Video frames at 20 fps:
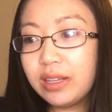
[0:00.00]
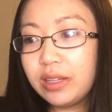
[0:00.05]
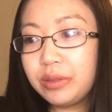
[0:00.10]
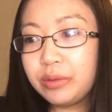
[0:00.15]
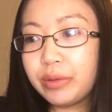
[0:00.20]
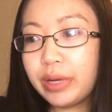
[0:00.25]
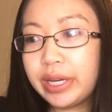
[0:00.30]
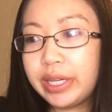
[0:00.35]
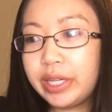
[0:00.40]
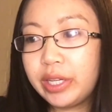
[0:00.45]

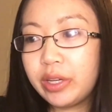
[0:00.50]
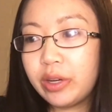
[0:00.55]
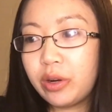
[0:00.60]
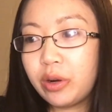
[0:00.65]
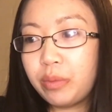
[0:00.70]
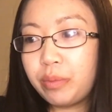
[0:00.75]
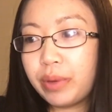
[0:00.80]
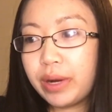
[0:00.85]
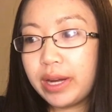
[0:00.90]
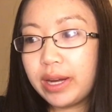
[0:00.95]

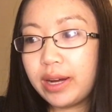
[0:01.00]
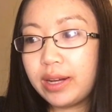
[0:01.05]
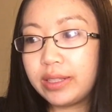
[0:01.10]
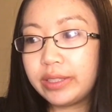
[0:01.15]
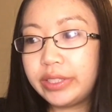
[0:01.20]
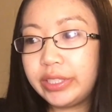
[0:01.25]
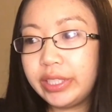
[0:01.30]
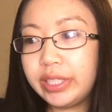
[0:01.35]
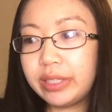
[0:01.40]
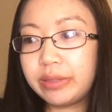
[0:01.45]

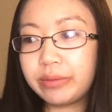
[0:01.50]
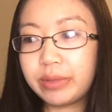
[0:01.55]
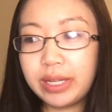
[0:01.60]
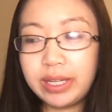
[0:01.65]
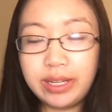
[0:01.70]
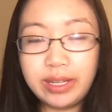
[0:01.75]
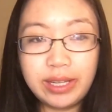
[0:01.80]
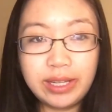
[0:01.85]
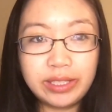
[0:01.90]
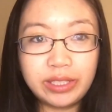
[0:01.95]
radiobiology and
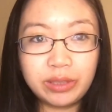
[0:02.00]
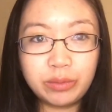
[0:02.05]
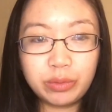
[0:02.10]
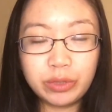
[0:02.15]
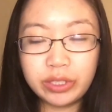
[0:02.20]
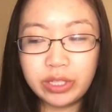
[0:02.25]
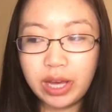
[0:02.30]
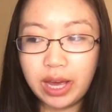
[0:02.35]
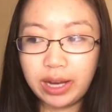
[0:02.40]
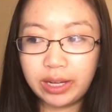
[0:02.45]
radiation
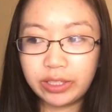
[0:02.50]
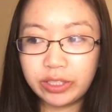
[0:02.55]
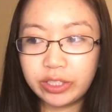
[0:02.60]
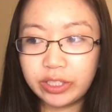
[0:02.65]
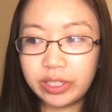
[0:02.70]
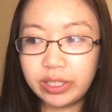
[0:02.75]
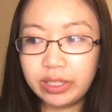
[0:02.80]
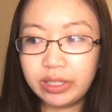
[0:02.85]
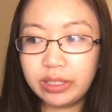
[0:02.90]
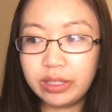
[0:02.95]

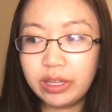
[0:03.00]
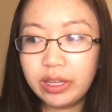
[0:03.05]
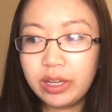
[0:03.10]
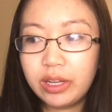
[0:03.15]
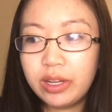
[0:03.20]
protection,